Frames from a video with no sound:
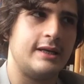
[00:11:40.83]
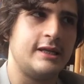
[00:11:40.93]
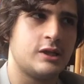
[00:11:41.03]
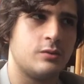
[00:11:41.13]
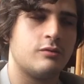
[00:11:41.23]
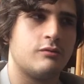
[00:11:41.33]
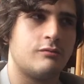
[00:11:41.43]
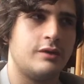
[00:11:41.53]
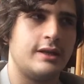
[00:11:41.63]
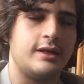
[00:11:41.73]
isn't
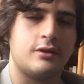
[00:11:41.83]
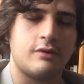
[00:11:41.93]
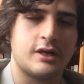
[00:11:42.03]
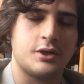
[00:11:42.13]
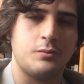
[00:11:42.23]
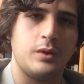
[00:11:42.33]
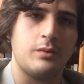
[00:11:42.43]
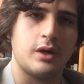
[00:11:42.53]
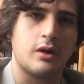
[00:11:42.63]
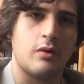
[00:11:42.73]
really the direction we
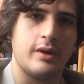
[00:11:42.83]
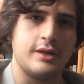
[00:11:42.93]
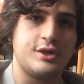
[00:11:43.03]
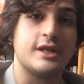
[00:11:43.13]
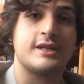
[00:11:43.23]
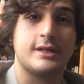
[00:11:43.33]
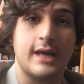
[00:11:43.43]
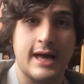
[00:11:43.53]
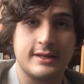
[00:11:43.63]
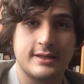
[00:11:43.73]
want to go in just
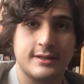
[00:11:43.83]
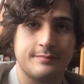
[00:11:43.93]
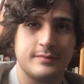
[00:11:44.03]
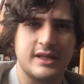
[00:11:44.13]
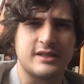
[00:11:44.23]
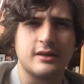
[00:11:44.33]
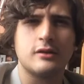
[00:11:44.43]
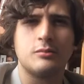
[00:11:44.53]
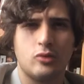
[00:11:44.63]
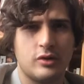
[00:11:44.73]
yet. It's a
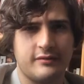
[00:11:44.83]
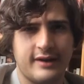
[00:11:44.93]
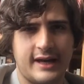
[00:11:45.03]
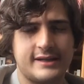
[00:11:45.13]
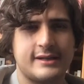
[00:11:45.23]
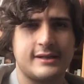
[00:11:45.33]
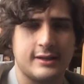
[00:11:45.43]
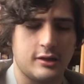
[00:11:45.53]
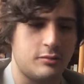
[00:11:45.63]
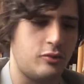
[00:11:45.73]
little more advanced, it's a
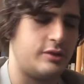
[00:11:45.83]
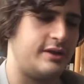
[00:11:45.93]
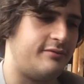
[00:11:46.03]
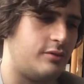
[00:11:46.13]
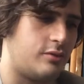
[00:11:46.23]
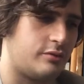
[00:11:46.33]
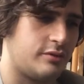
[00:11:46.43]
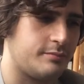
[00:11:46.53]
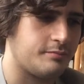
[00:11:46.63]
little more difficult.